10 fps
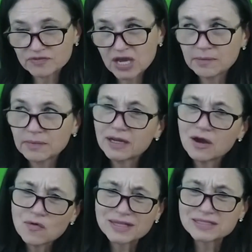of time, like,
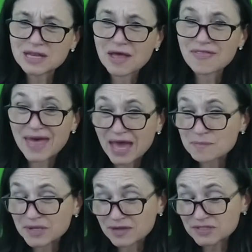oh, that's not
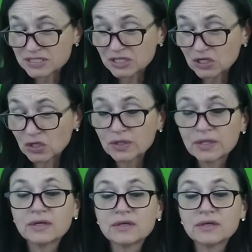that big of a deal,